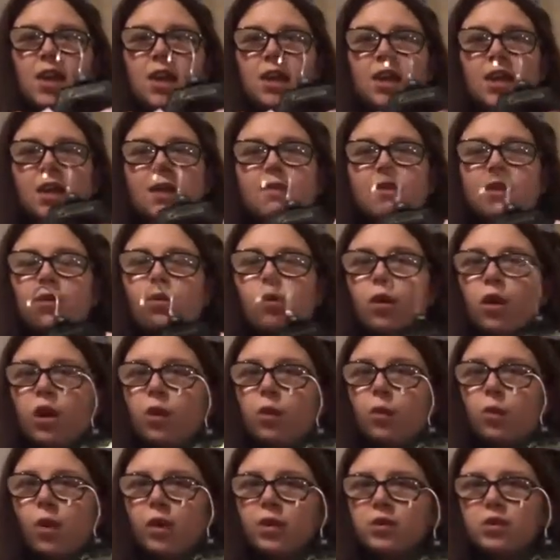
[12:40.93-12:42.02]
Evie wore it
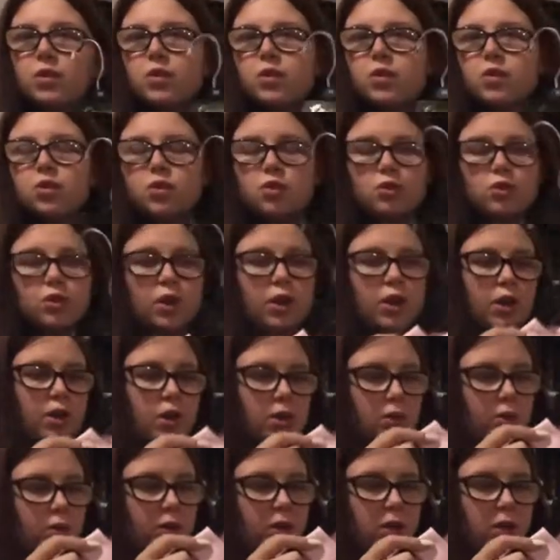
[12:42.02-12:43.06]
once, so